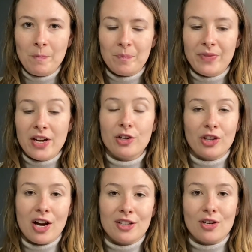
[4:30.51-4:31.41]
that your
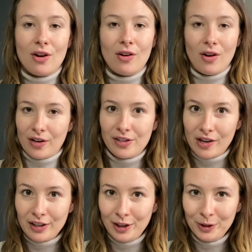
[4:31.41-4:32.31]
thoughts are
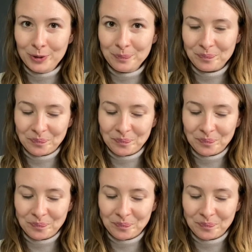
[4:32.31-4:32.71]
not you.